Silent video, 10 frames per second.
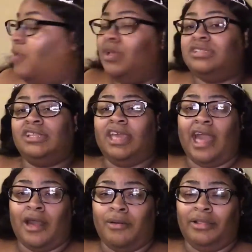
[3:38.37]
I went to the
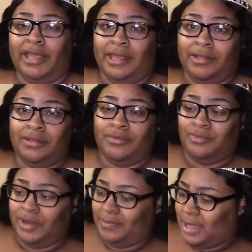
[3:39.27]
outlet
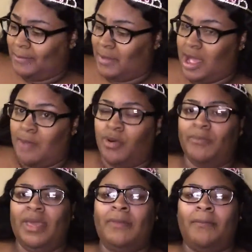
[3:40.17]
with my mom, well,
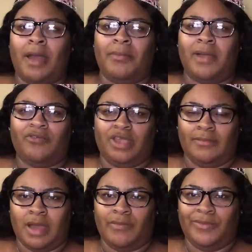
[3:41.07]
me, my mom, my grandma,